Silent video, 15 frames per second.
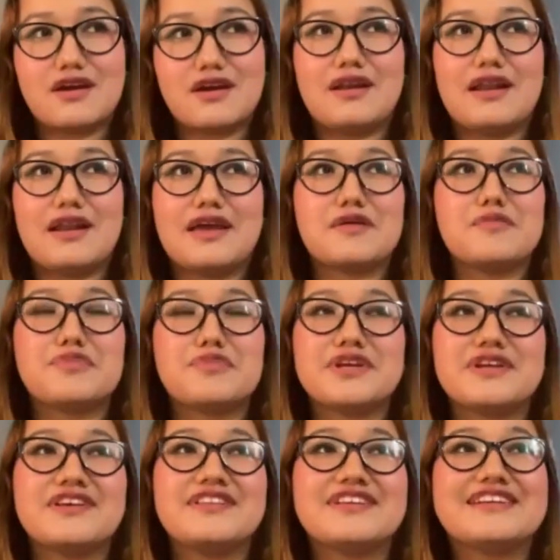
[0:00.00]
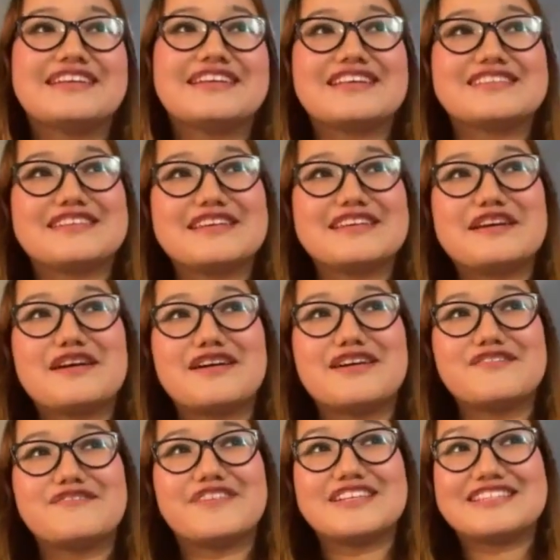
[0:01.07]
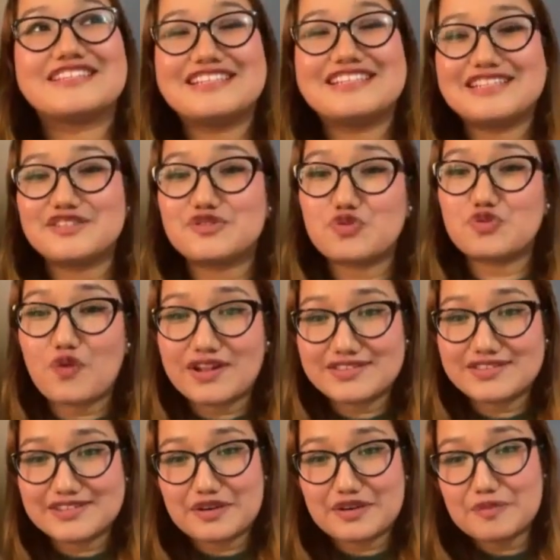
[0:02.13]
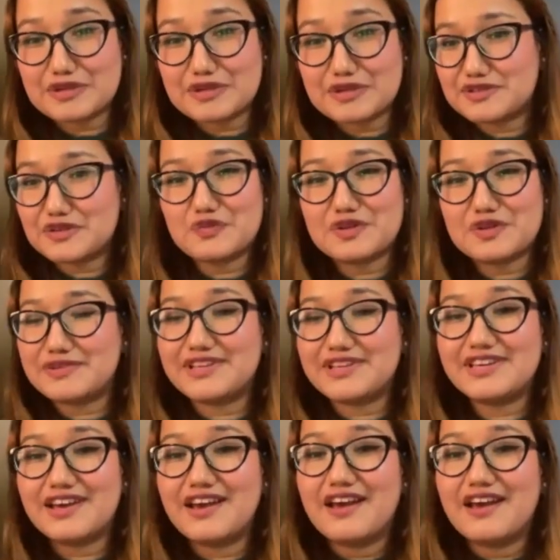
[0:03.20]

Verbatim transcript: uh, like bringing the testing uh, facilities towards the community will be uh,